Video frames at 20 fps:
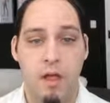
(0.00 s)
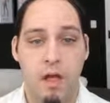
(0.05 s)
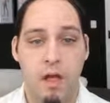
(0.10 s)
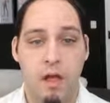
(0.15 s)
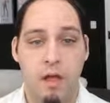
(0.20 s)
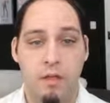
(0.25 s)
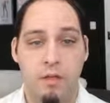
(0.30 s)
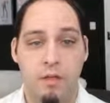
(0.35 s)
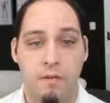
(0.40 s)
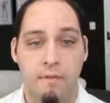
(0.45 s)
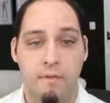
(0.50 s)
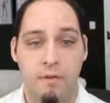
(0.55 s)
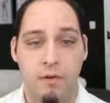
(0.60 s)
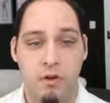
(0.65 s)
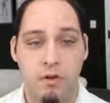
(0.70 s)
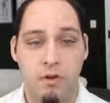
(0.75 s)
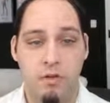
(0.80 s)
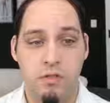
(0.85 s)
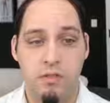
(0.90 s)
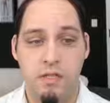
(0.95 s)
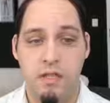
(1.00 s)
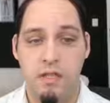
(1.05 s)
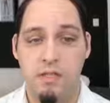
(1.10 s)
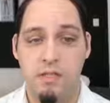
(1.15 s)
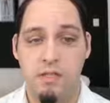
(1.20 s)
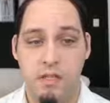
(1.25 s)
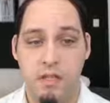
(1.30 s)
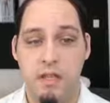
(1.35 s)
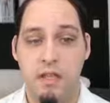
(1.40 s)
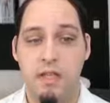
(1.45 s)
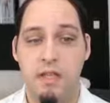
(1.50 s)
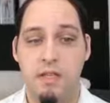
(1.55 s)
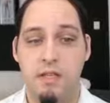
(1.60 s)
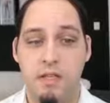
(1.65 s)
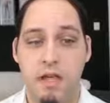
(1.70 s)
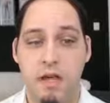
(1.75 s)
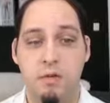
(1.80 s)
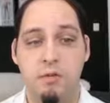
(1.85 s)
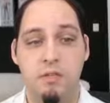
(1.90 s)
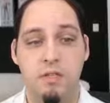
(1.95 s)
The first is this
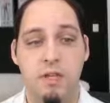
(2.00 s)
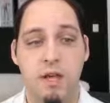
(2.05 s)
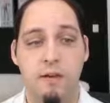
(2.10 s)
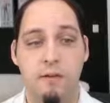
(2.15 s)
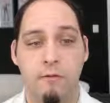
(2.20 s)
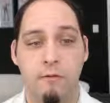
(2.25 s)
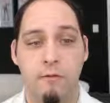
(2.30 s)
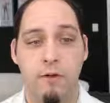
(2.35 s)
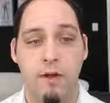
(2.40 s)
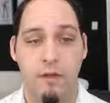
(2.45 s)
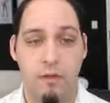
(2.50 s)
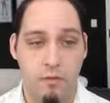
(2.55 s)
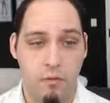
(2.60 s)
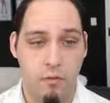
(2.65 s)
outside ring,